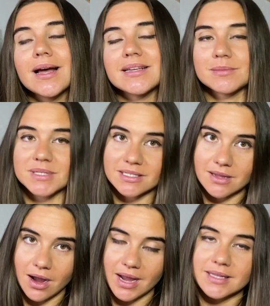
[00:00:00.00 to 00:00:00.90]
are some
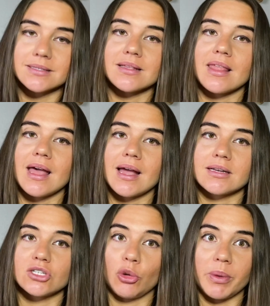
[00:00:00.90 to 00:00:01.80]
signs that
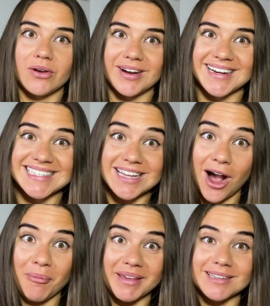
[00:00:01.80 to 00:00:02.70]
your period is
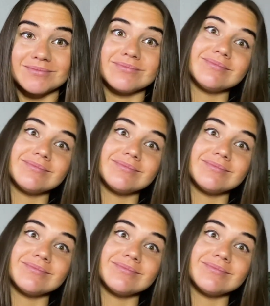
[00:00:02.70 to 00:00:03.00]
coming?